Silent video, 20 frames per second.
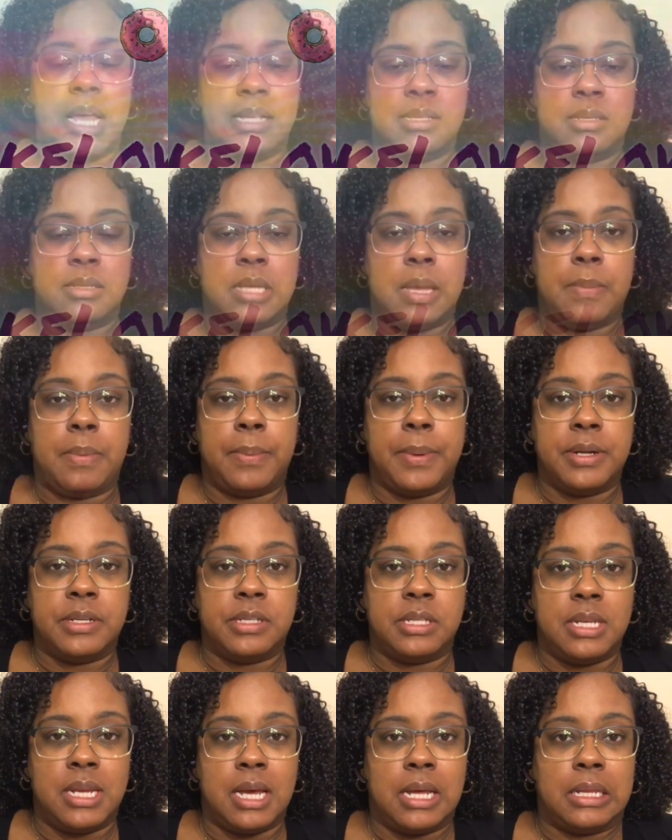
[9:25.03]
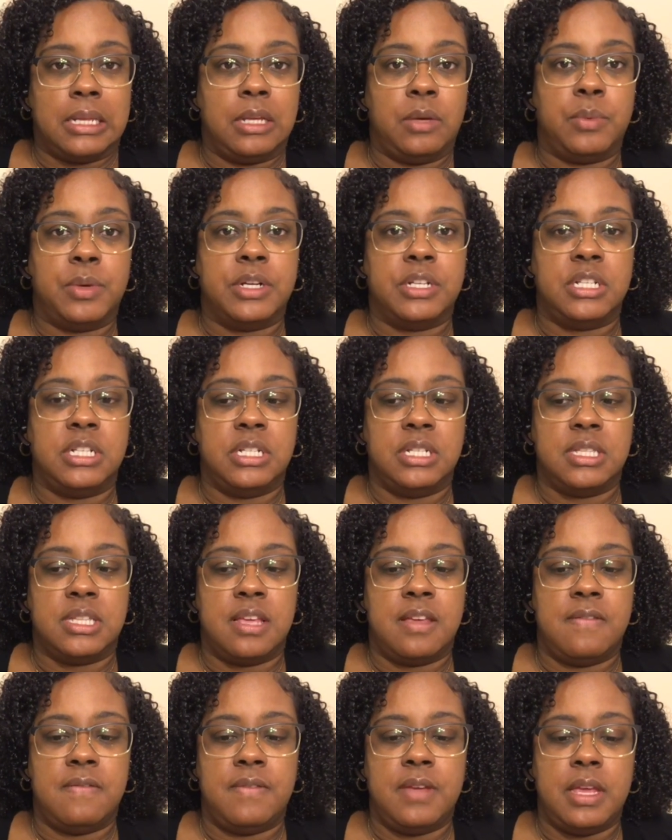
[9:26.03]
has the type of personality where she's
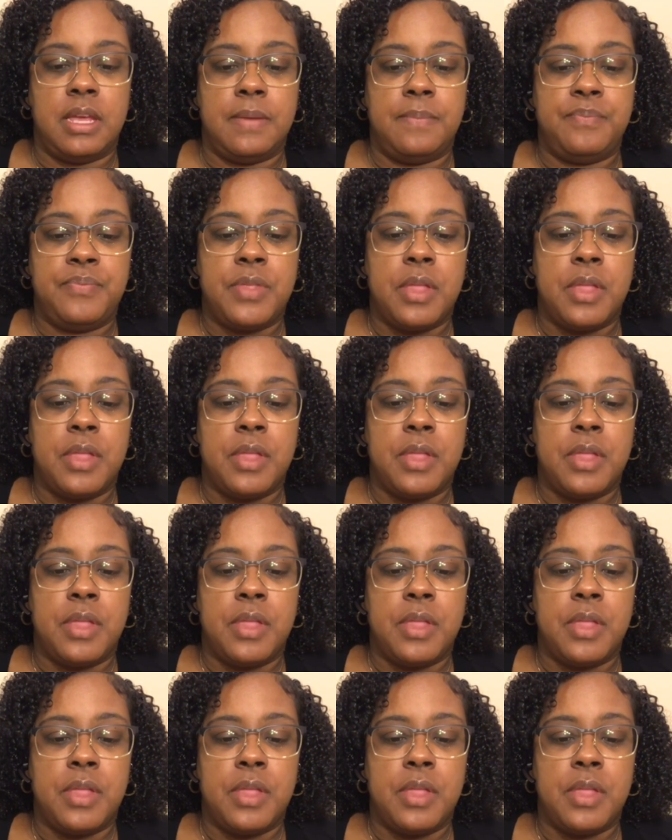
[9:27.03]
envied